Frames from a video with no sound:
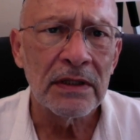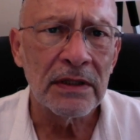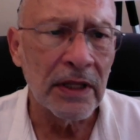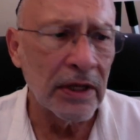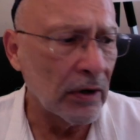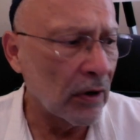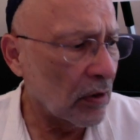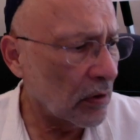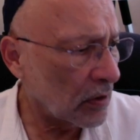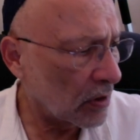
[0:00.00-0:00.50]

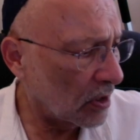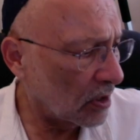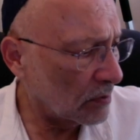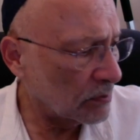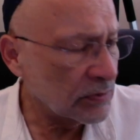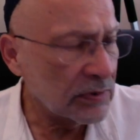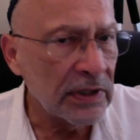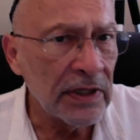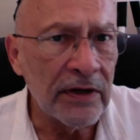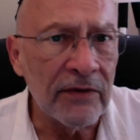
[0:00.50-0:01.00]
that all
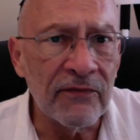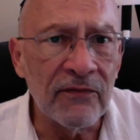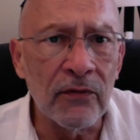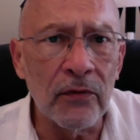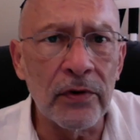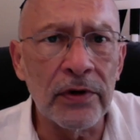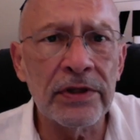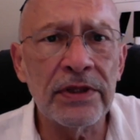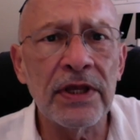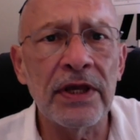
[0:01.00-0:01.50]
comes in
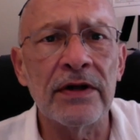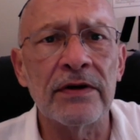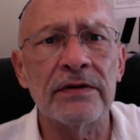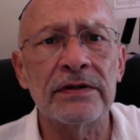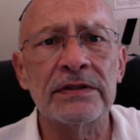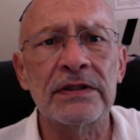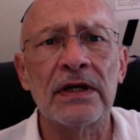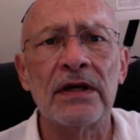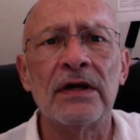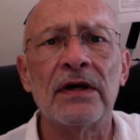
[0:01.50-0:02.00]
4 tiers